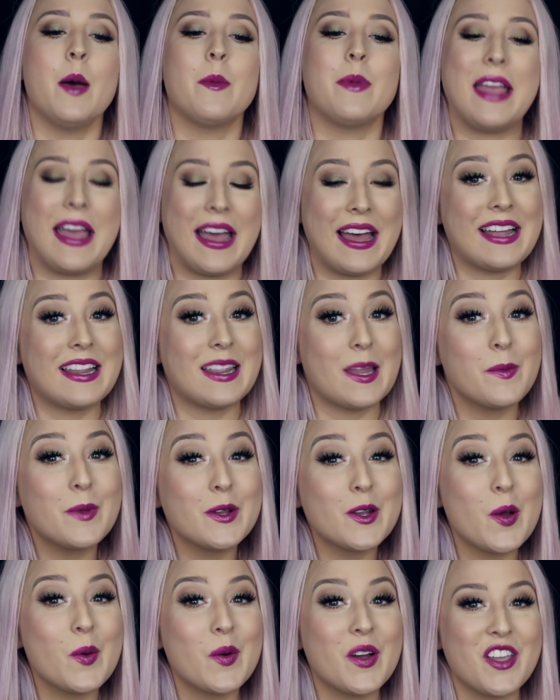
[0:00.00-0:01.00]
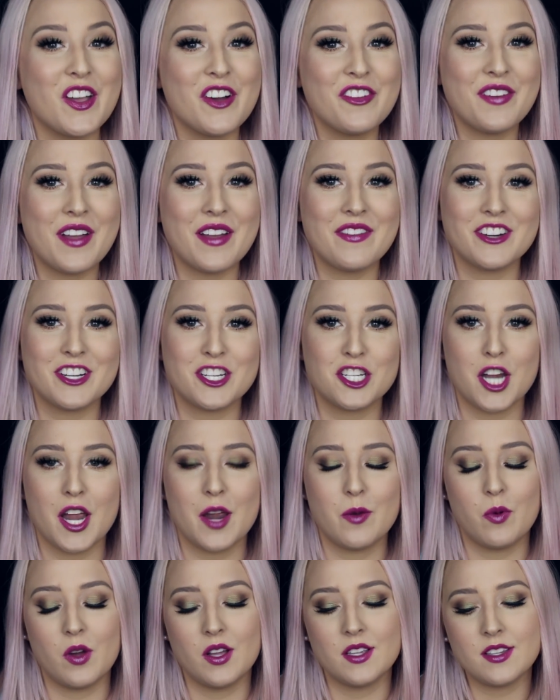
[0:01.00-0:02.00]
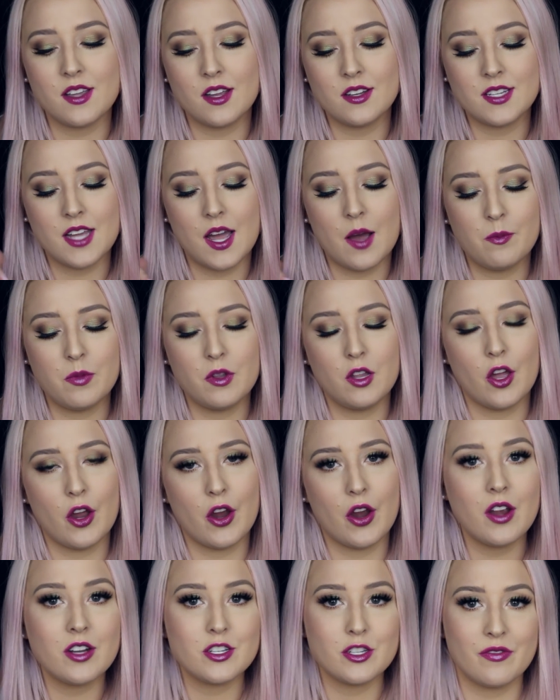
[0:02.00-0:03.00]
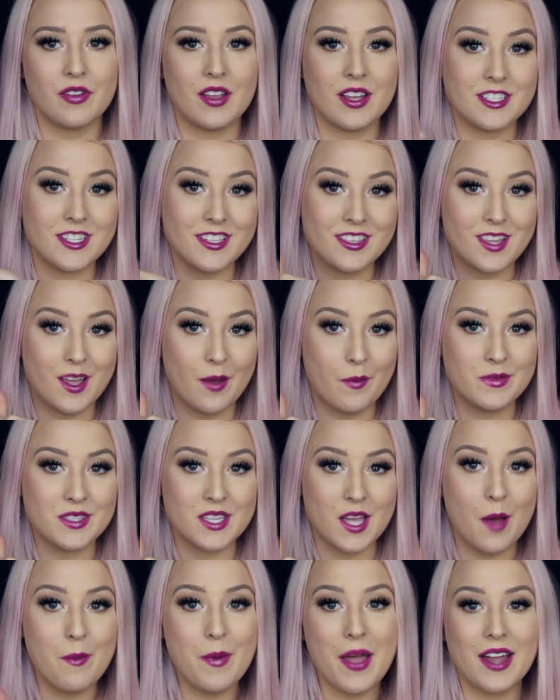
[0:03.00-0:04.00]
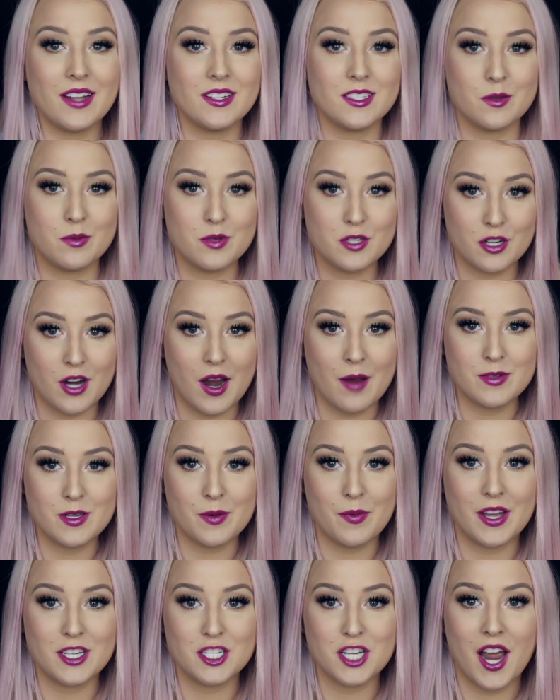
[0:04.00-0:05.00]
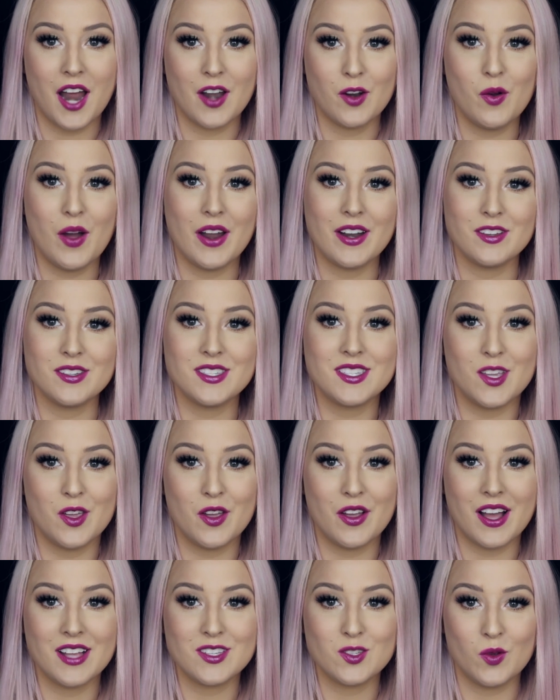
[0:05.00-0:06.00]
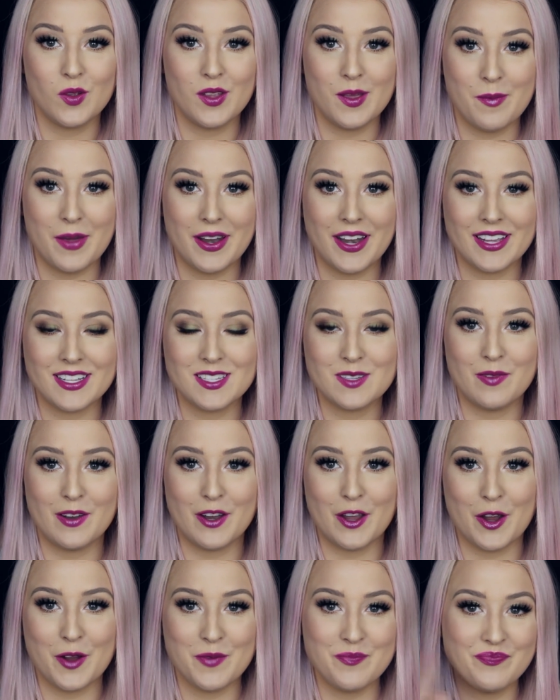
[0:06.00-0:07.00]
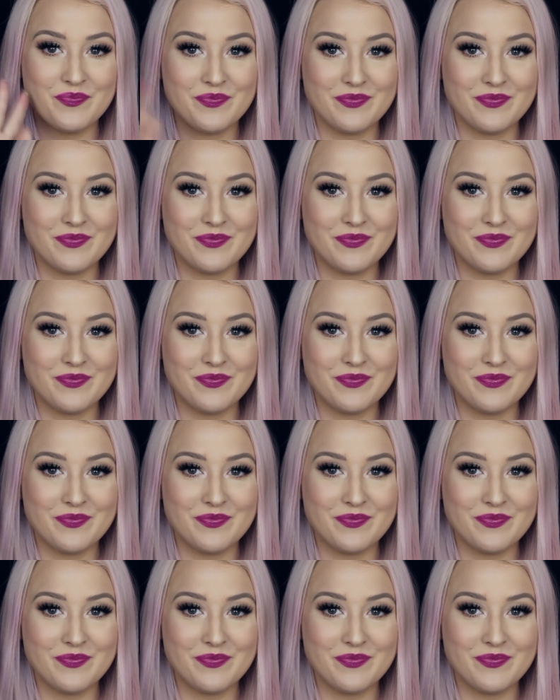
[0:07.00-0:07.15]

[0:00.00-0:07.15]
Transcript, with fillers: But yeah, let me know what your favorite shade was down below. Don't forget to thumbs up and subscribe to my channel and I'll see you guys all in my next video.